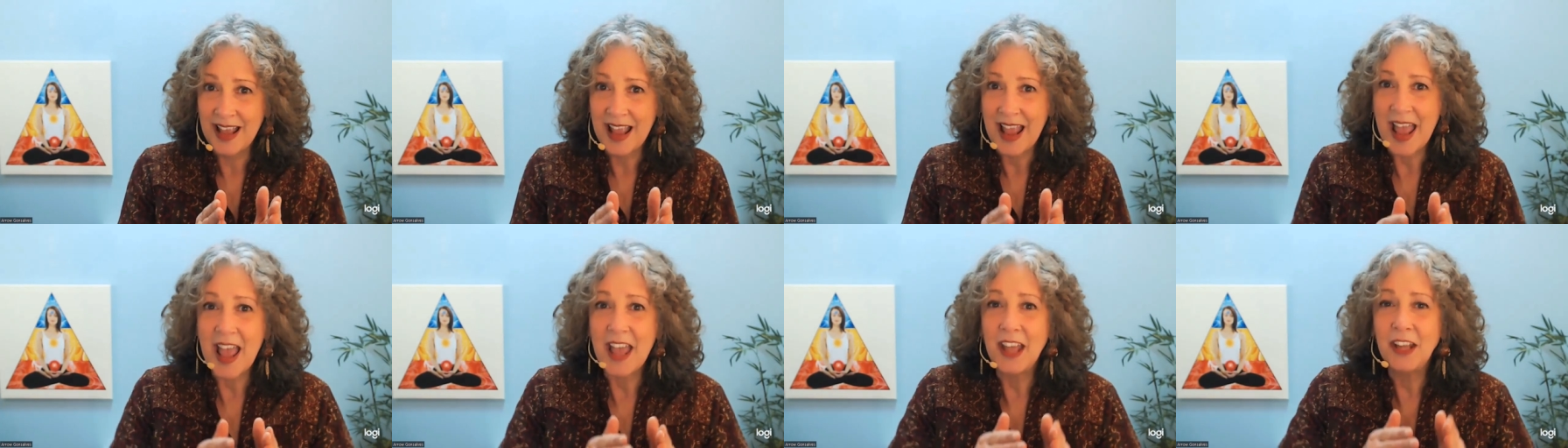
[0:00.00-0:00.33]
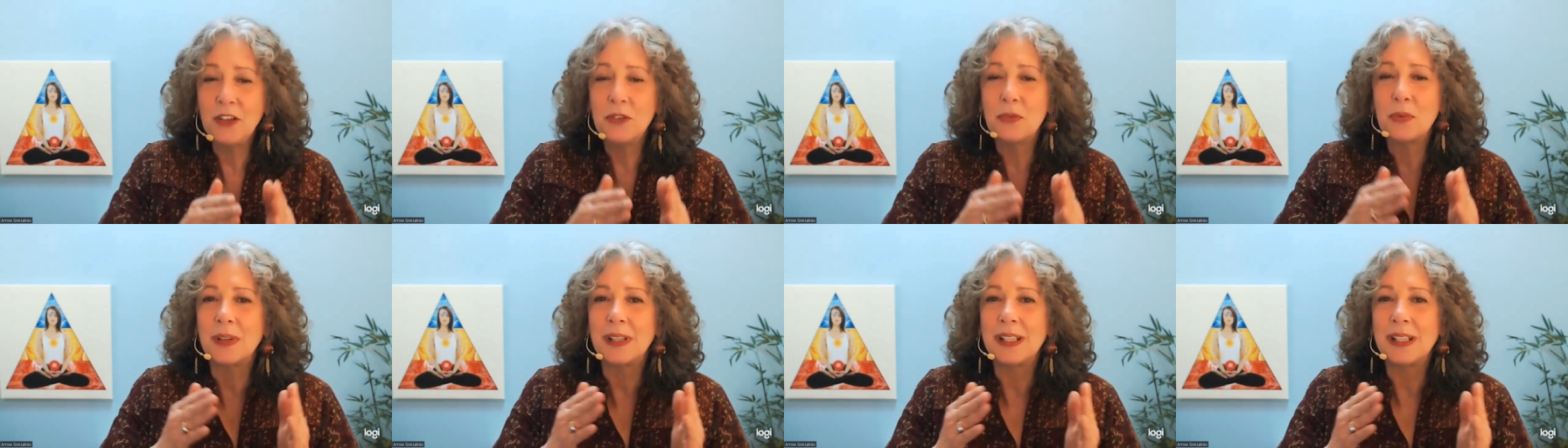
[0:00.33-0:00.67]

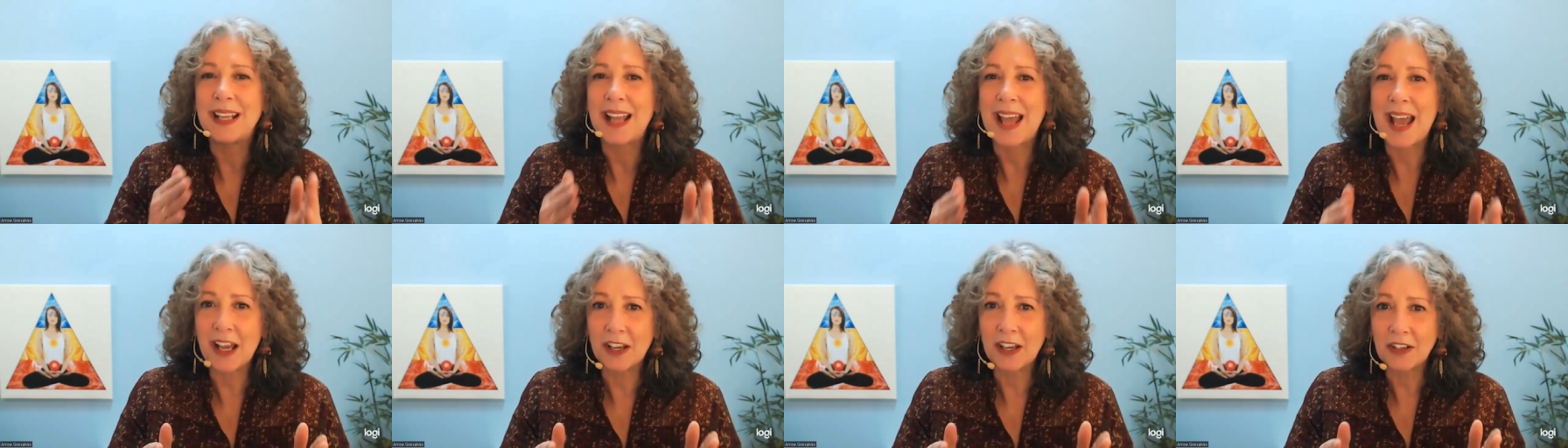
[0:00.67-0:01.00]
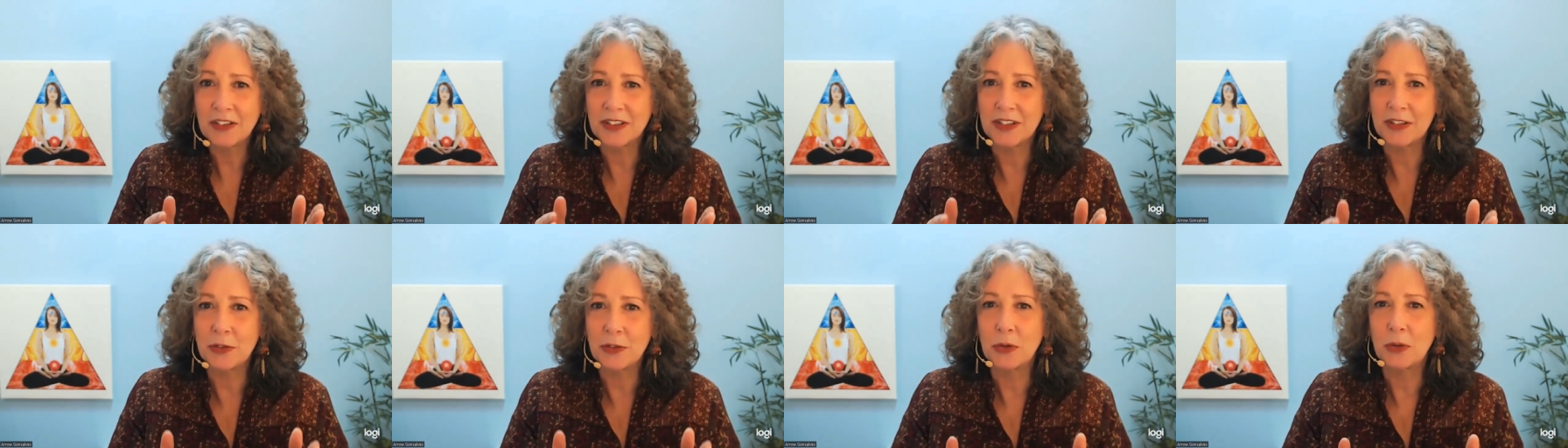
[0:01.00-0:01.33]
and
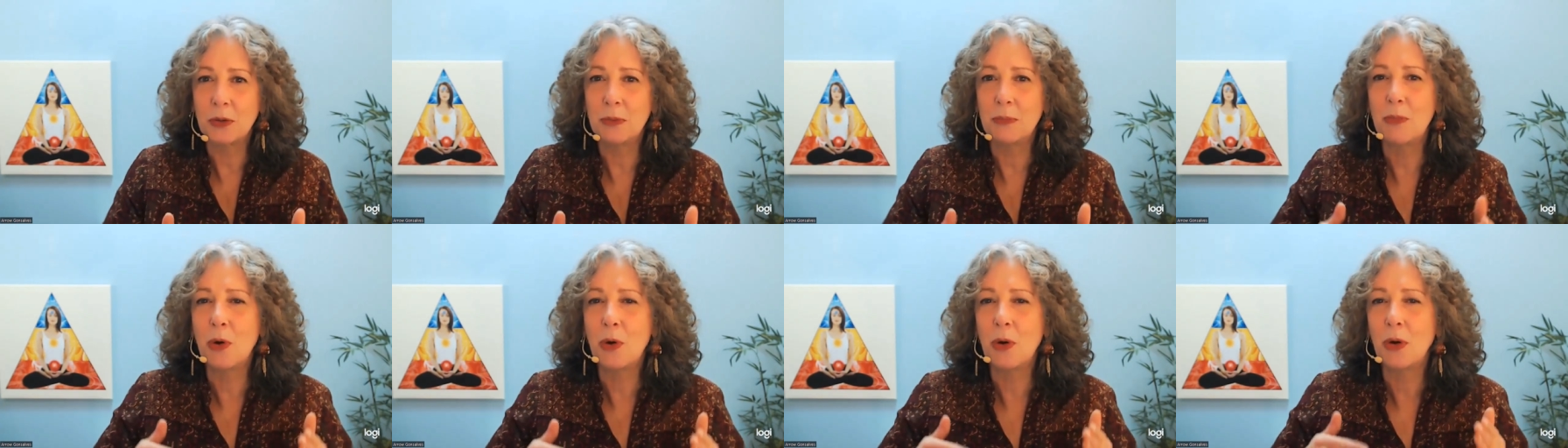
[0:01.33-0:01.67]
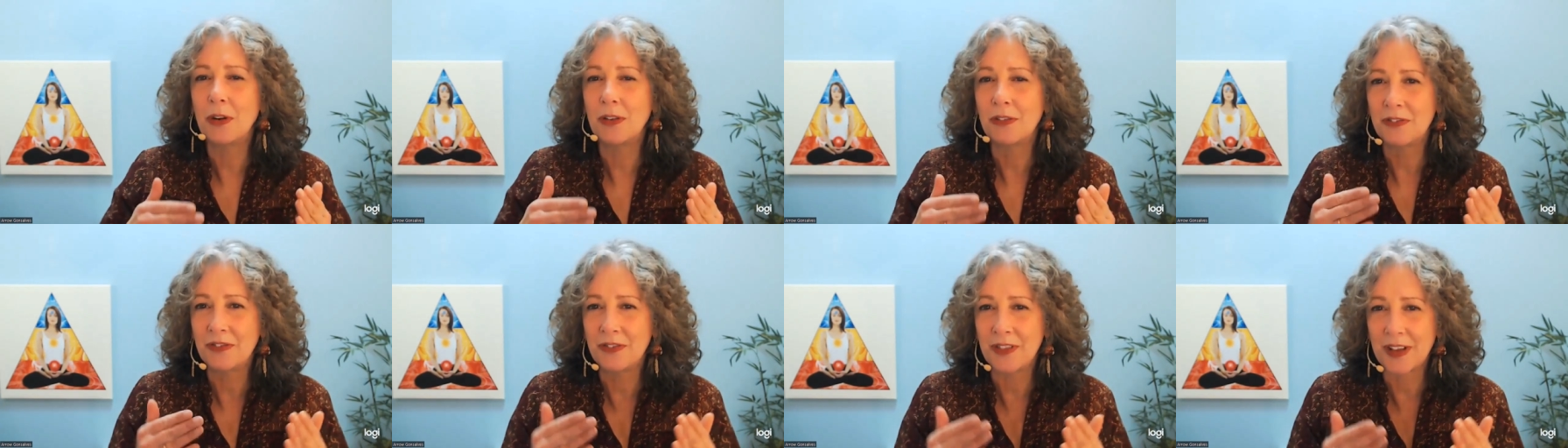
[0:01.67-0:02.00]
relax into a more
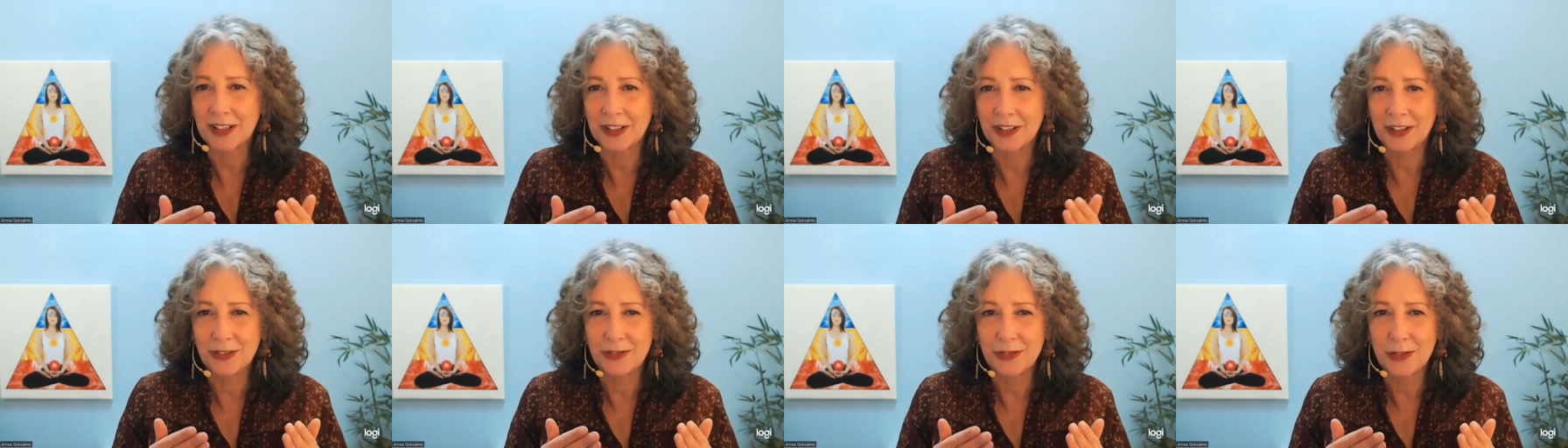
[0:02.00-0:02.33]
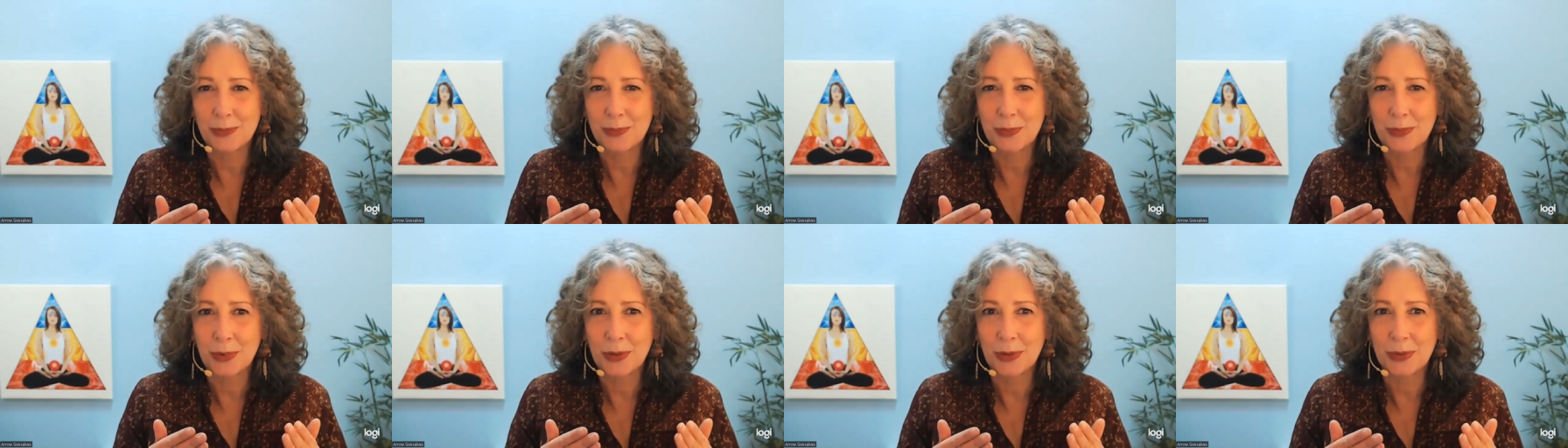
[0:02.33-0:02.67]
effective
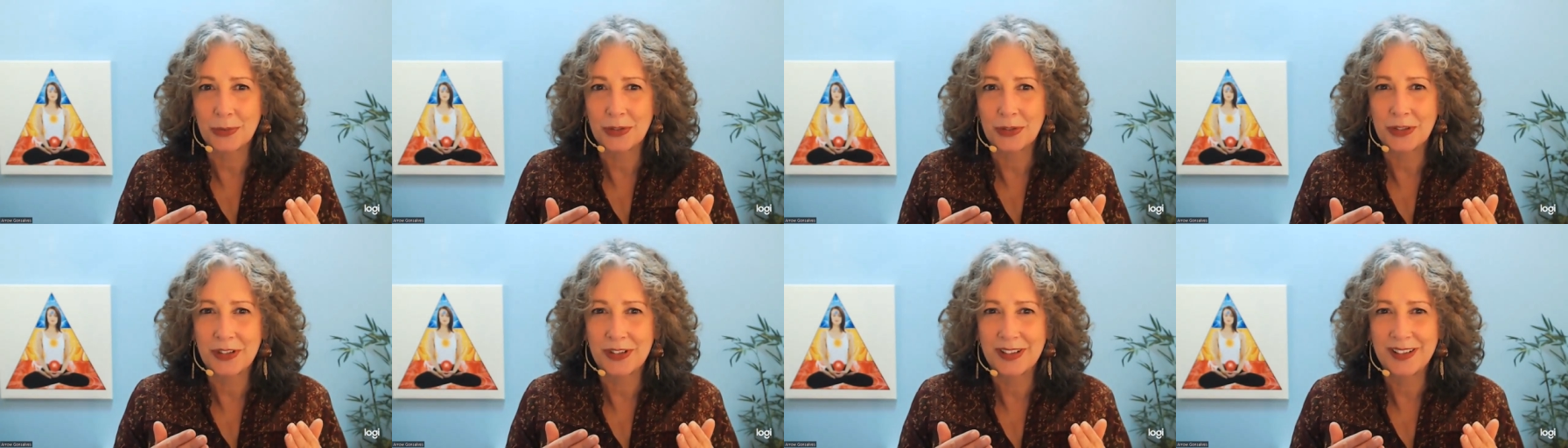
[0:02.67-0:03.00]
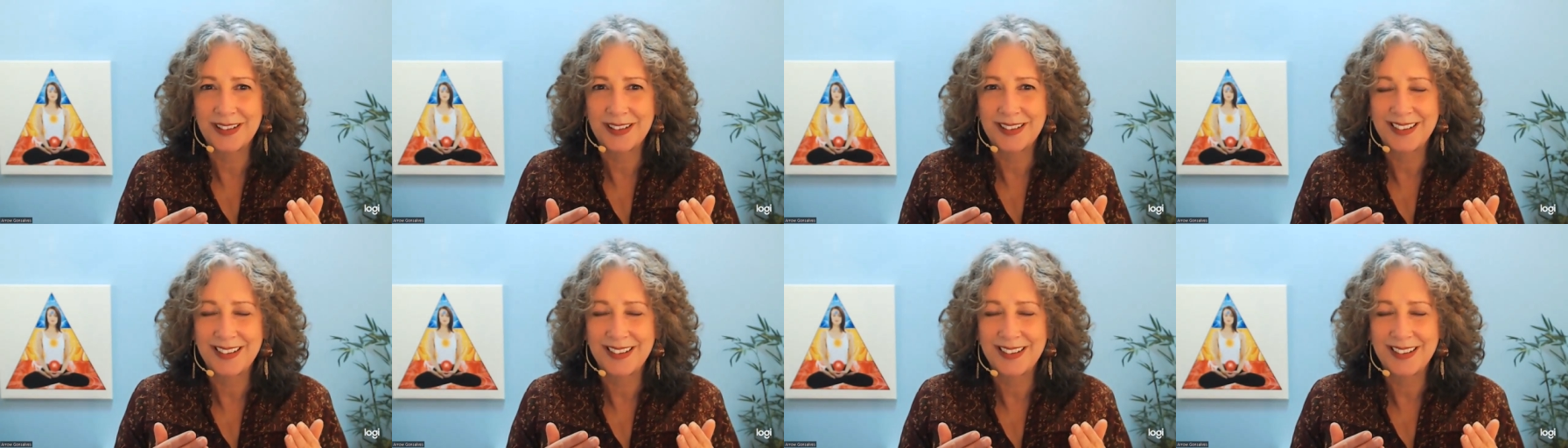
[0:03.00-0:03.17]
approach.